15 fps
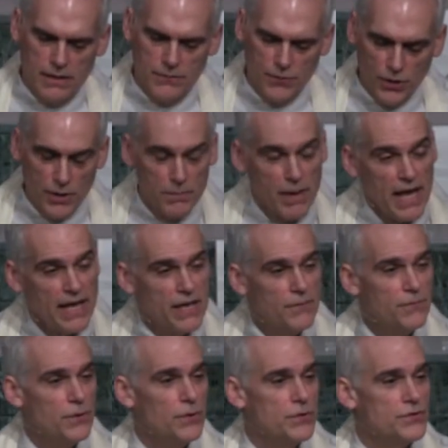a really bad
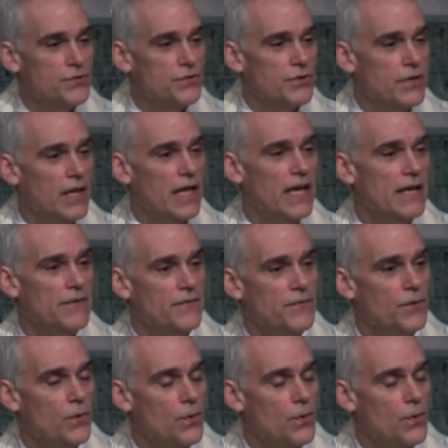influence on their life